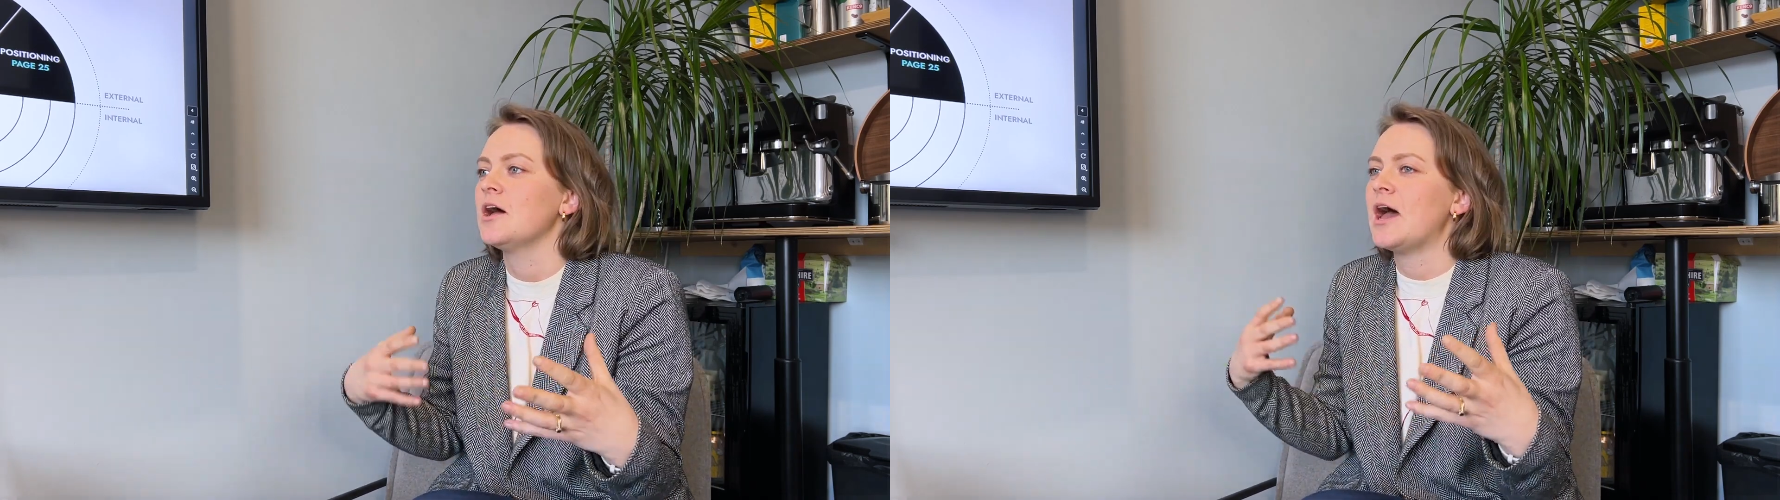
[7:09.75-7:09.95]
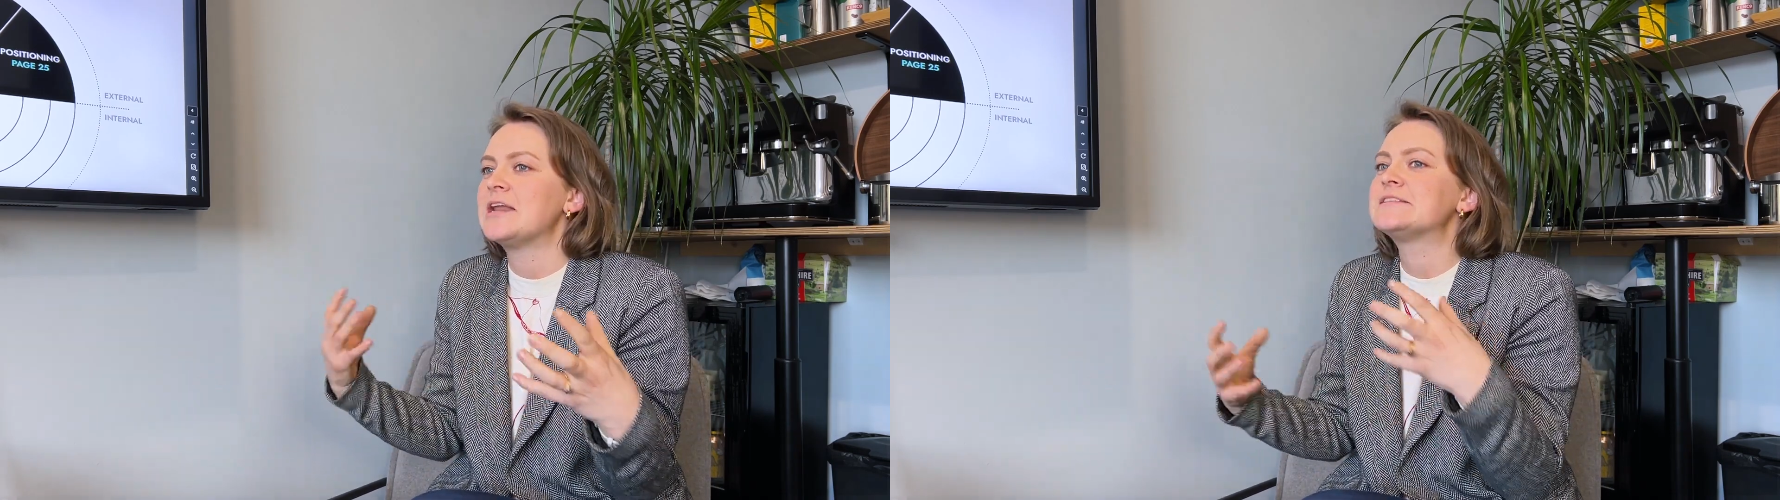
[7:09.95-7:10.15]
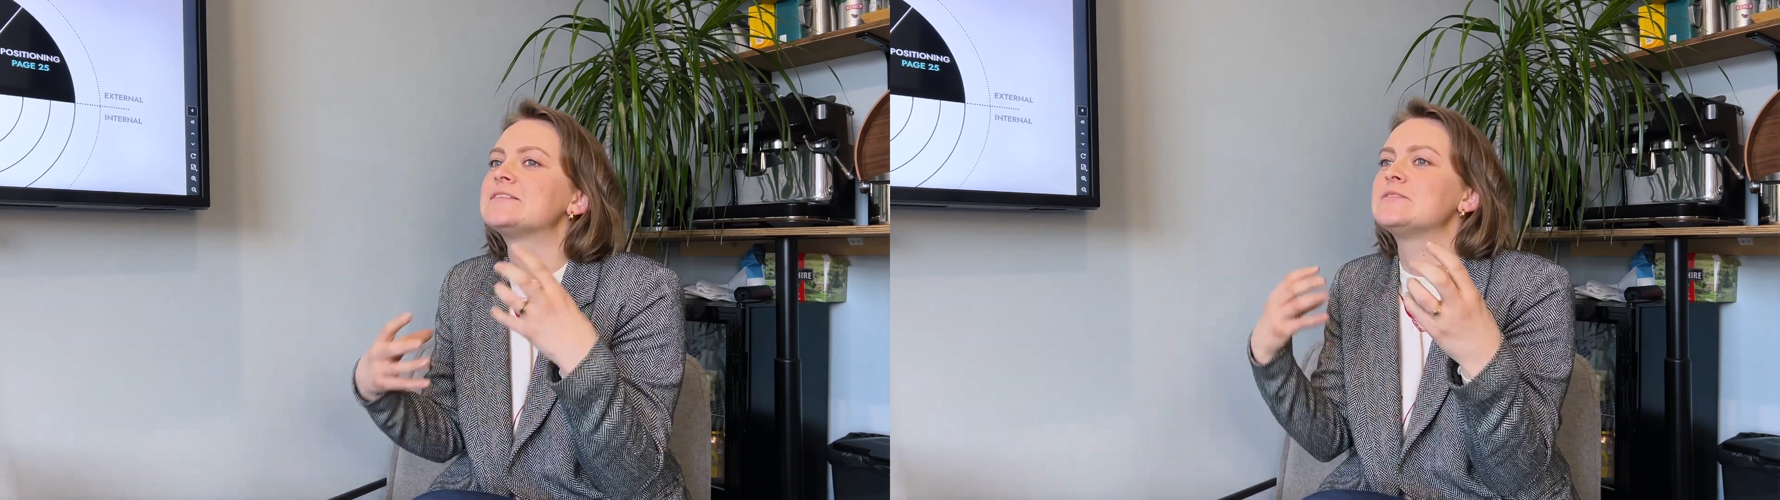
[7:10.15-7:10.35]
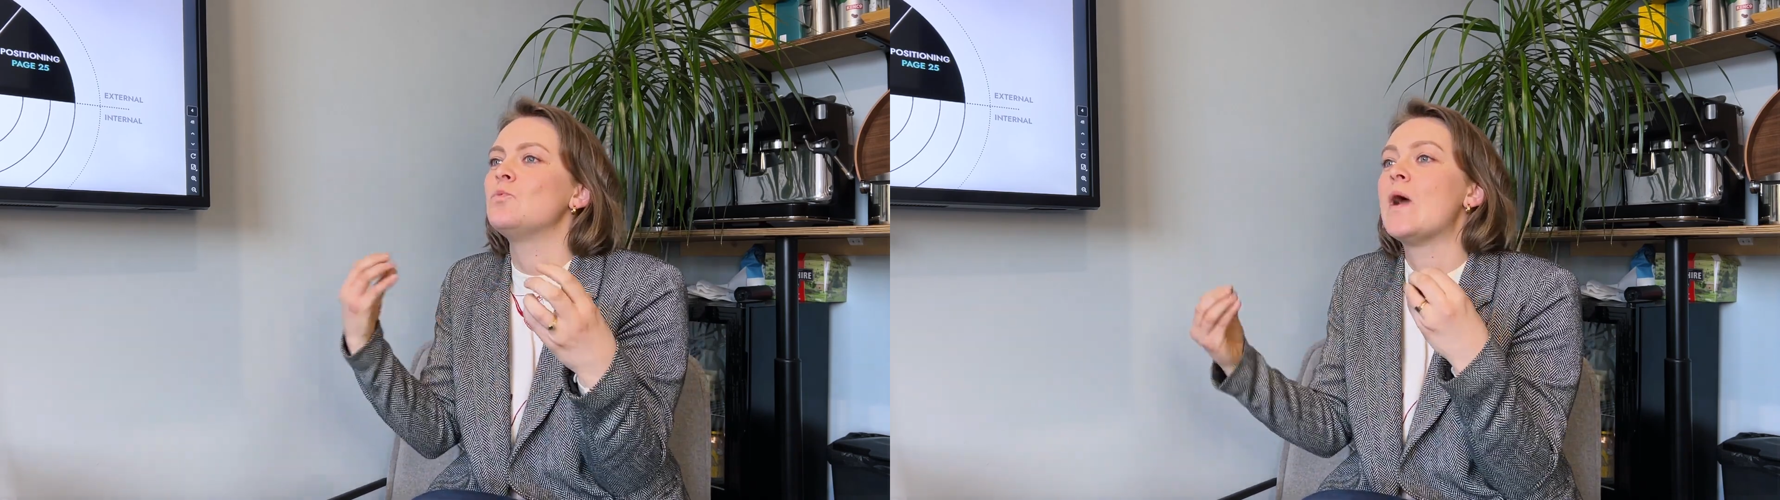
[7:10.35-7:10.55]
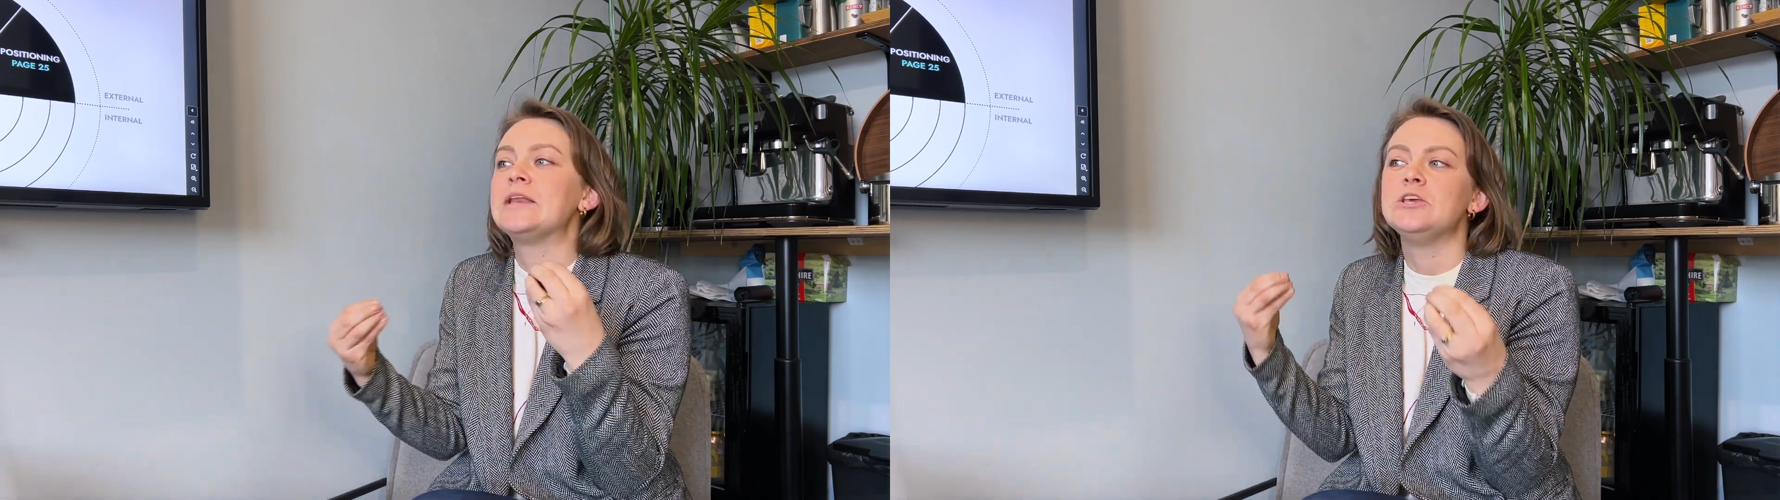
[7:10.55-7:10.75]
And it's
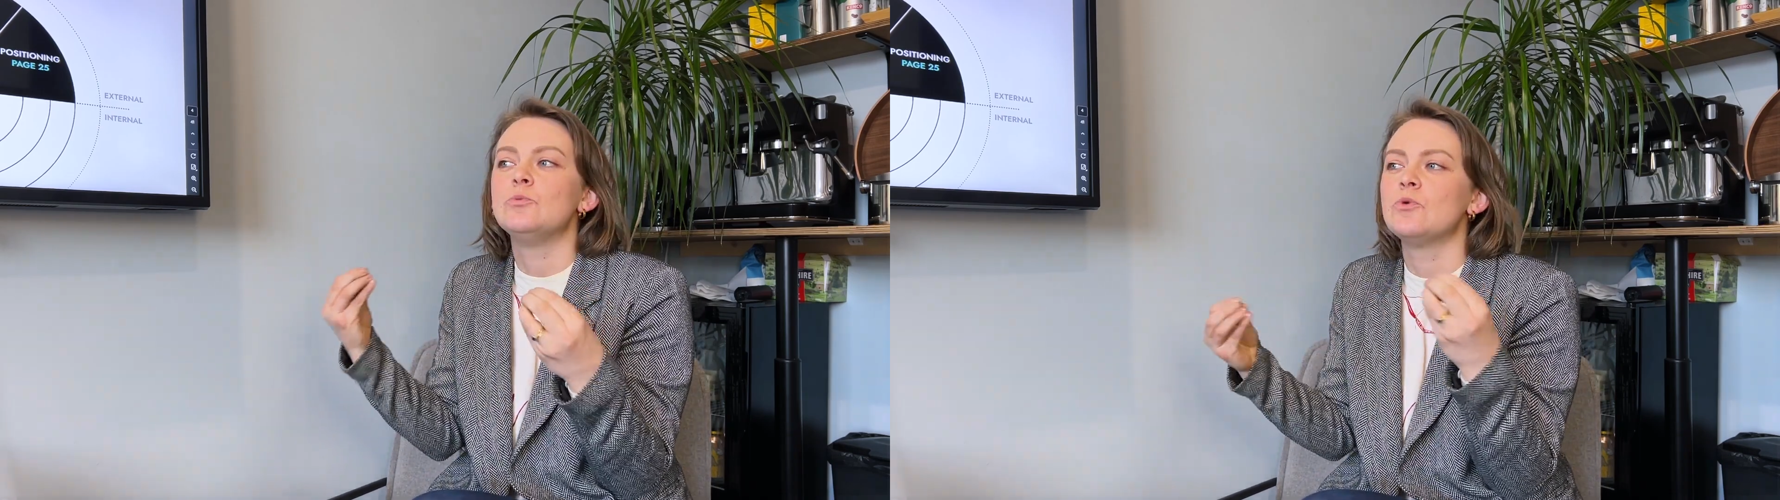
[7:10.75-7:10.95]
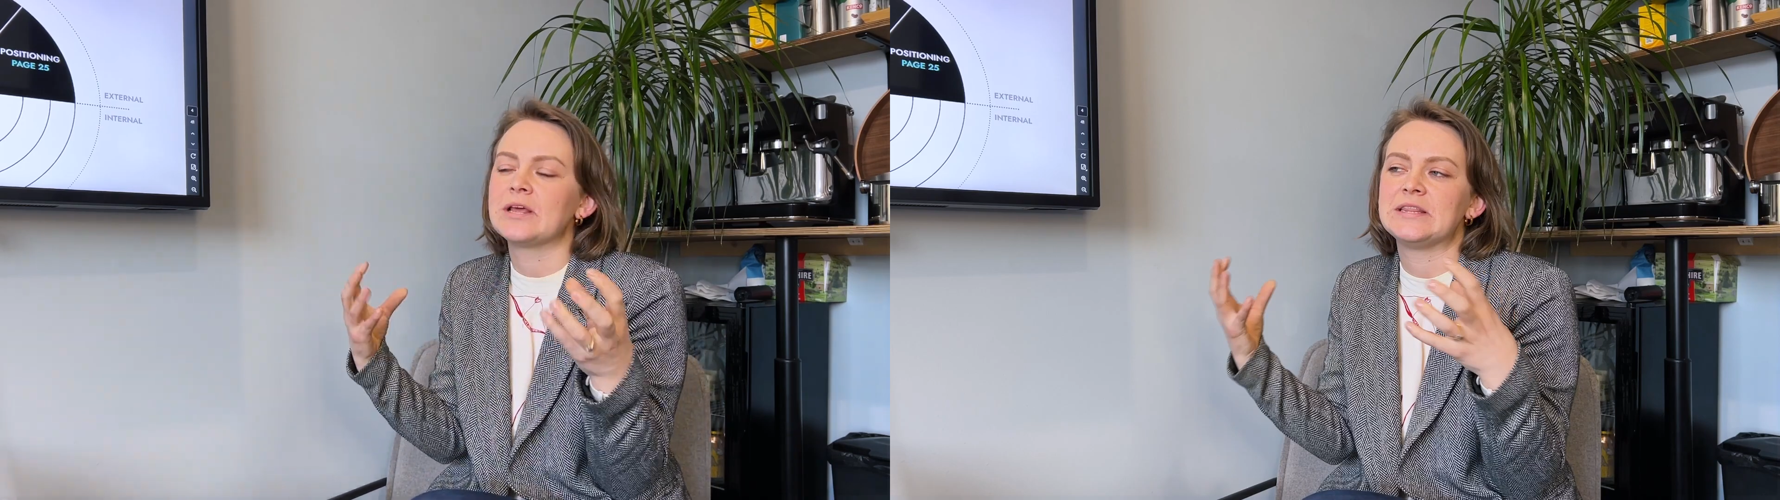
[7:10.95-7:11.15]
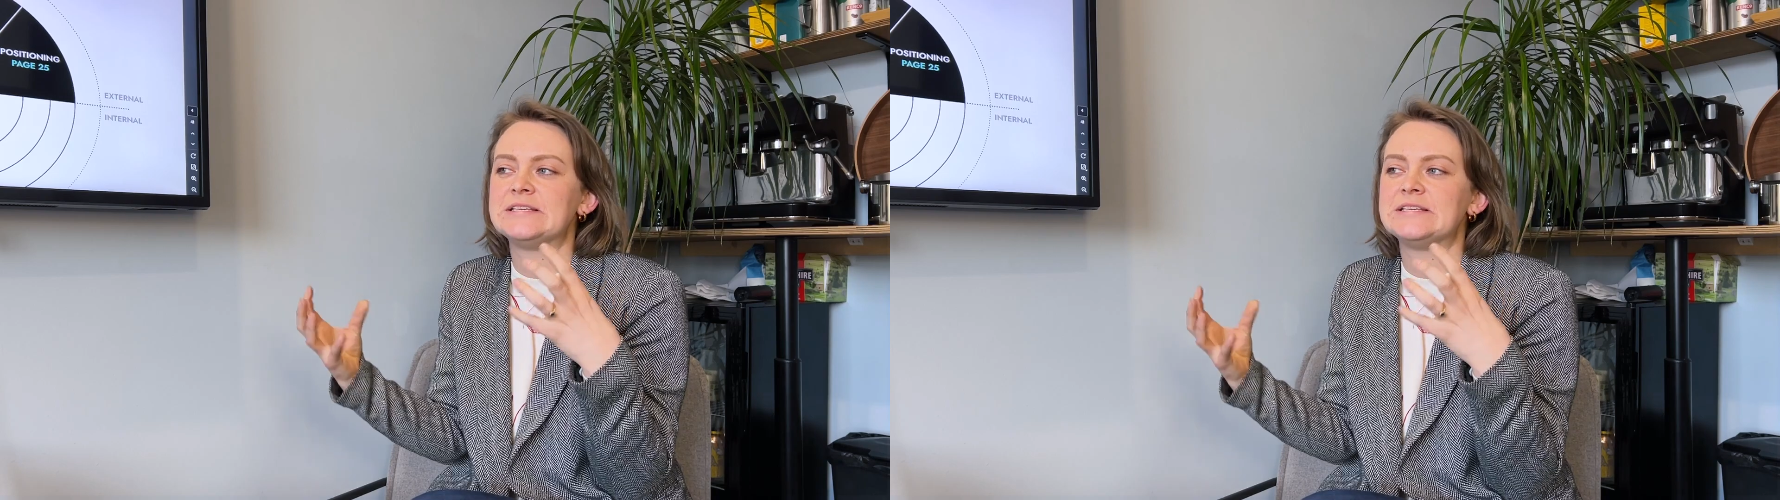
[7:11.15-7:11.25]
when you bring